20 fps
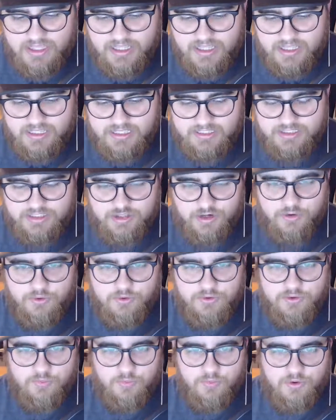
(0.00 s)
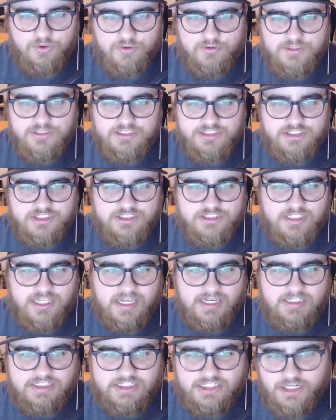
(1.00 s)
the world is just
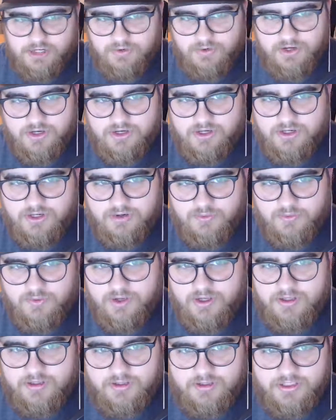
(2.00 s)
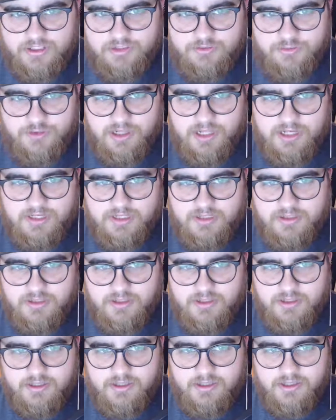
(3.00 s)
kind of generated in a way, each planet,
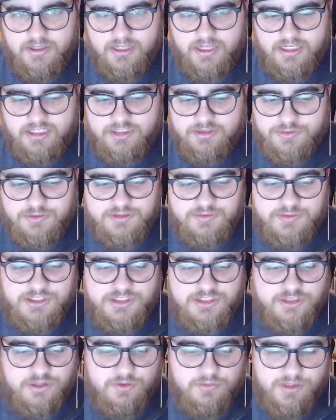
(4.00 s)
and it's supposed to be so